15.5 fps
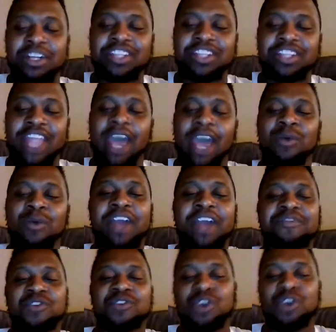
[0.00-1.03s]
put it that
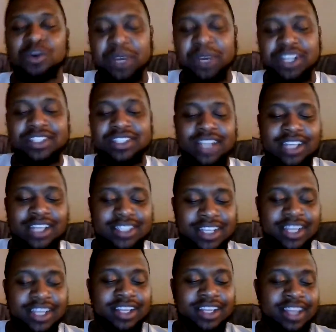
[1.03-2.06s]
way for a reason. I
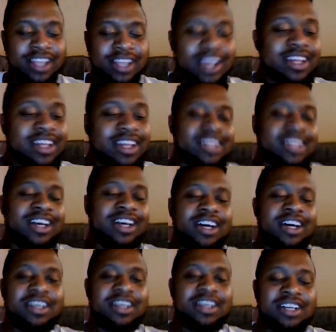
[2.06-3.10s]
said
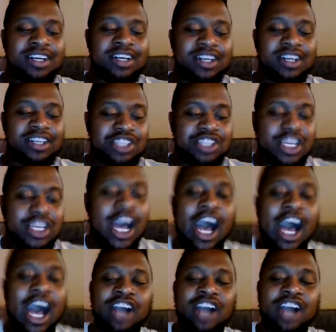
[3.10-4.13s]

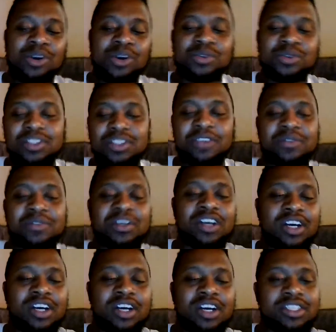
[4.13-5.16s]
Chicago,
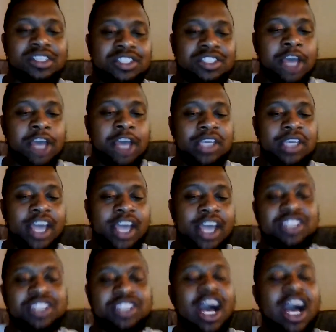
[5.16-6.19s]

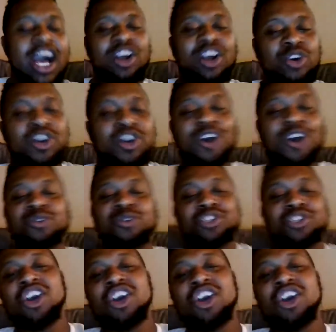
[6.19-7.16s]
JBA Chicago coach